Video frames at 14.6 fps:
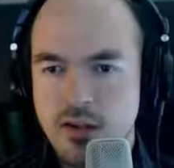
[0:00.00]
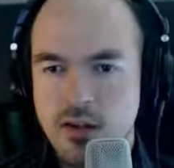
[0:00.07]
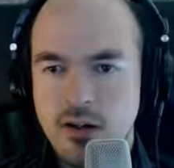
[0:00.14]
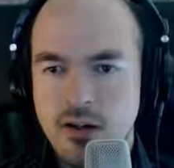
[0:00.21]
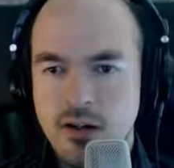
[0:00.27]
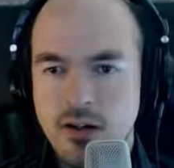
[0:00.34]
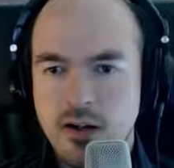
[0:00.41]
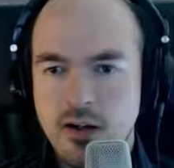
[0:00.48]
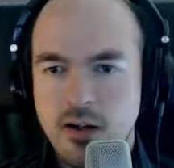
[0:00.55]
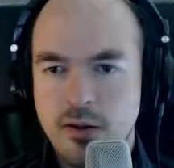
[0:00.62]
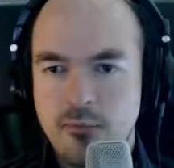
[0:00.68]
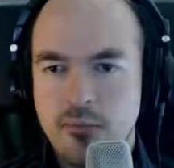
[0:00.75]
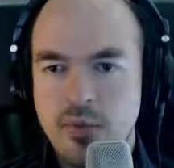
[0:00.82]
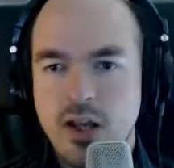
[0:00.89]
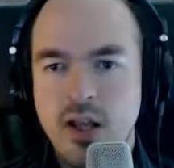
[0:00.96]

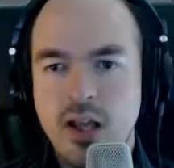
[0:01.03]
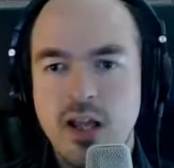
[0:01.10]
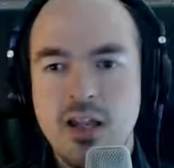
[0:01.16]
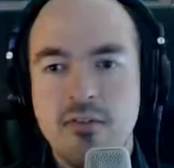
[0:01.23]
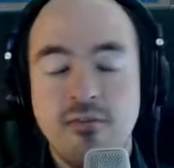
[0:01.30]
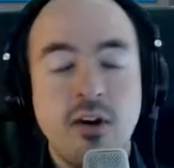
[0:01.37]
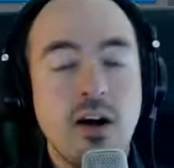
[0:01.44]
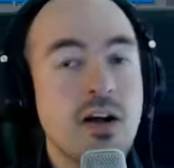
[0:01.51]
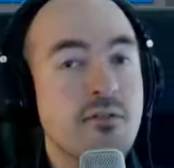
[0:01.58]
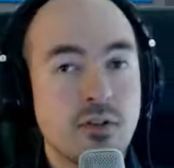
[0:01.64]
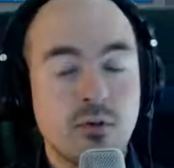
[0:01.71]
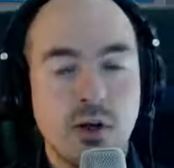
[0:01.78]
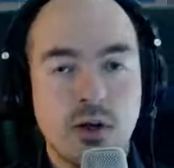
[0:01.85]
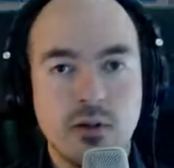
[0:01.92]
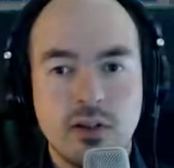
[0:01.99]
85 at
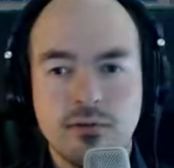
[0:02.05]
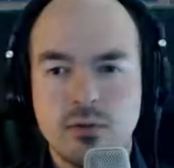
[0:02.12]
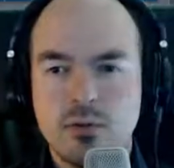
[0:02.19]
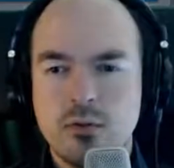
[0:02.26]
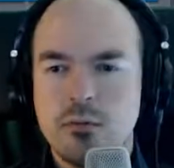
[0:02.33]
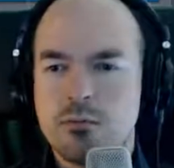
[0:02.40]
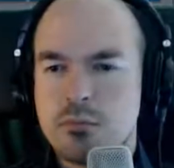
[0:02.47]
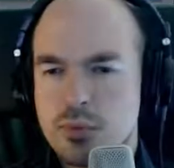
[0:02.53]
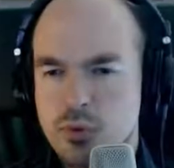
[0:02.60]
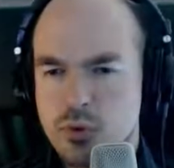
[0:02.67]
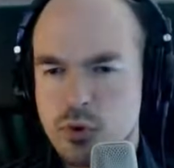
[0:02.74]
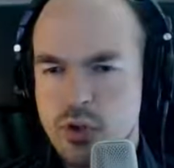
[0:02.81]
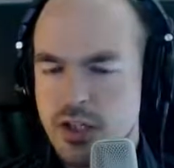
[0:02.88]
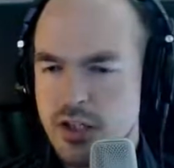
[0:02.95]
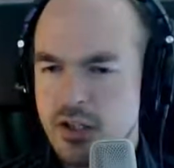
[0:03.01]
ground level,
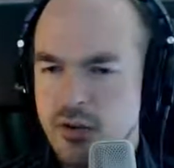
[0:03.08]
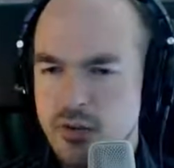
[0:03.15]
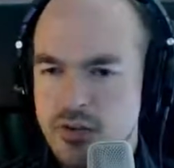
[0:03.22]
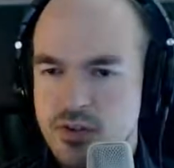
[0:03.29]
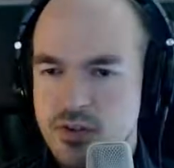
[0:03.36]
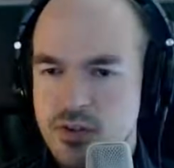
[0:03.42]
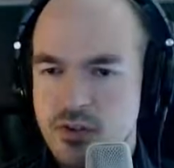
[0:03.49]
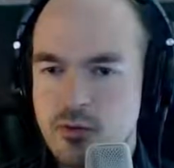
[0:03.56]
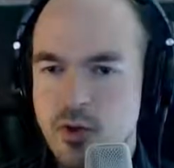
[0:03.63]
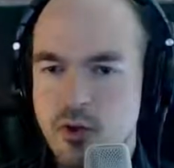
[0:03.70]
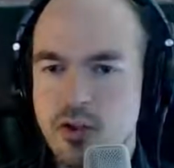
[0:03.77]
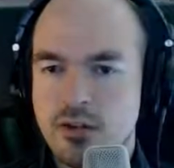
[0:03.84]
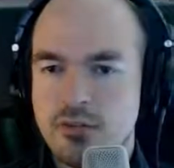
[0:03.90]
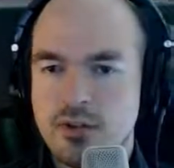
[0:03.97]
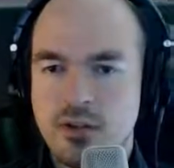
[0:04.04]
pretty useless at ground
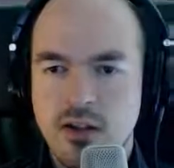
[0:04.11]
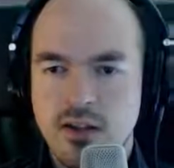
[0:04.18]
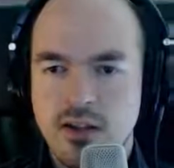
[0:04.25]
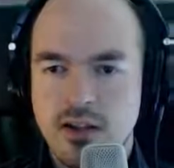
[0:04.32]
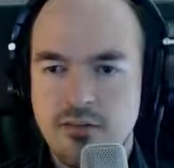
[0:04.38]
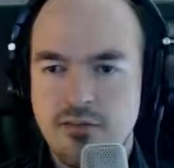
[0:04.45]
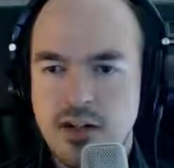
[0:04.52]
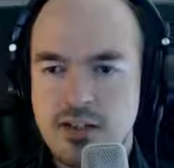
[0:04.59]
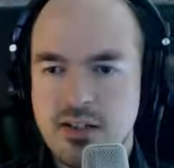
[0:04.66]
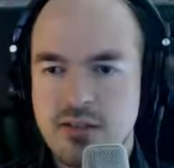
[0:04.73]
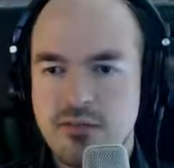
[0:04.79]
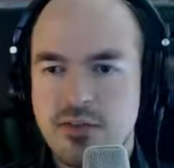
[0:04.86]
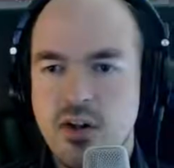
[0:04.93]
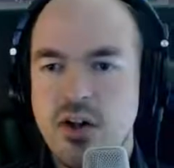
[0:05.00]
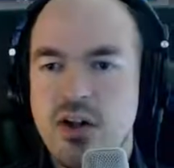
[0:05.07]
level, not that effective.